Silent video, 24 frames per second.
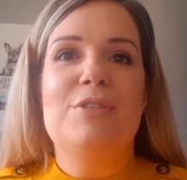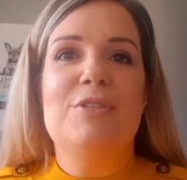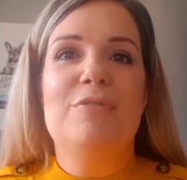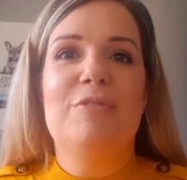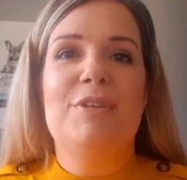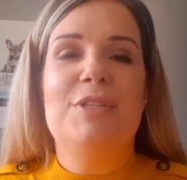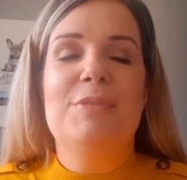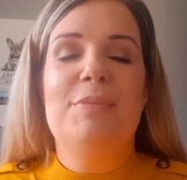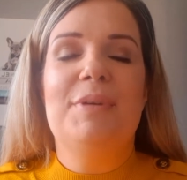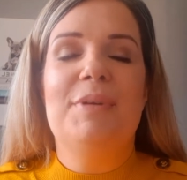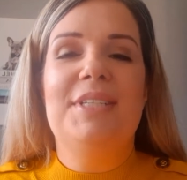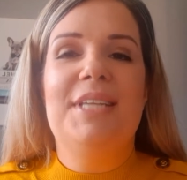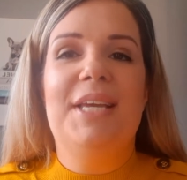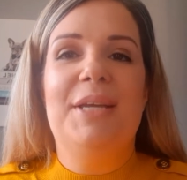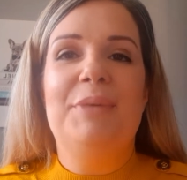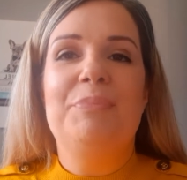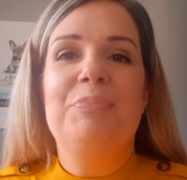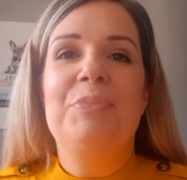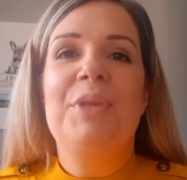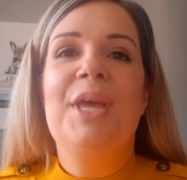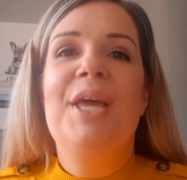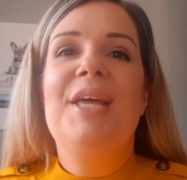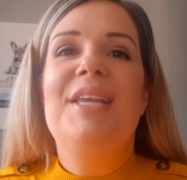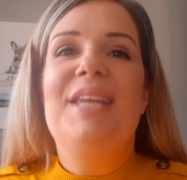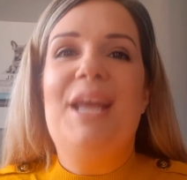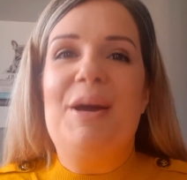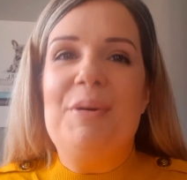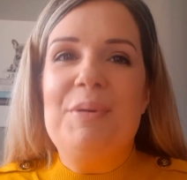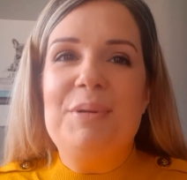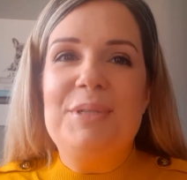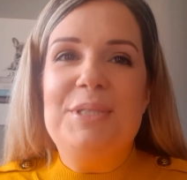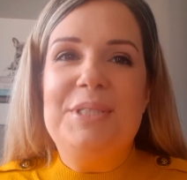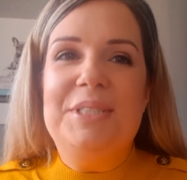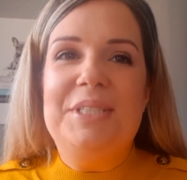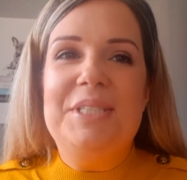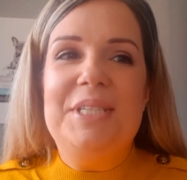of vitamin D. Now, on
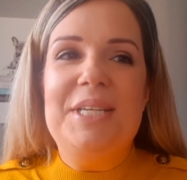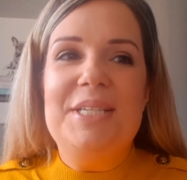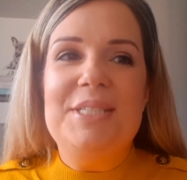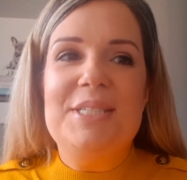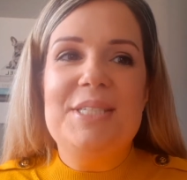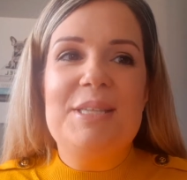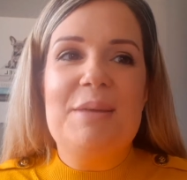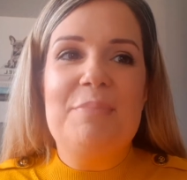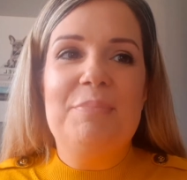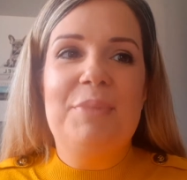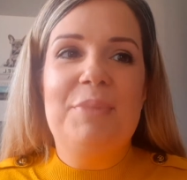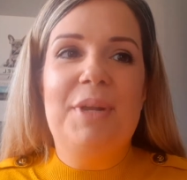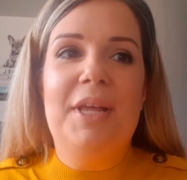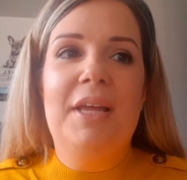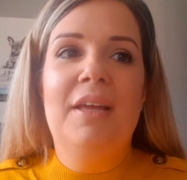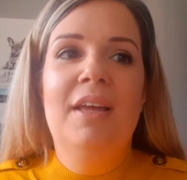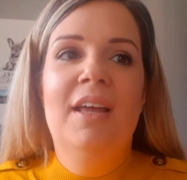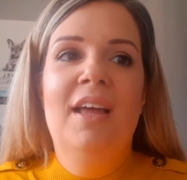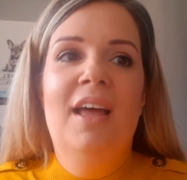to today's assembly.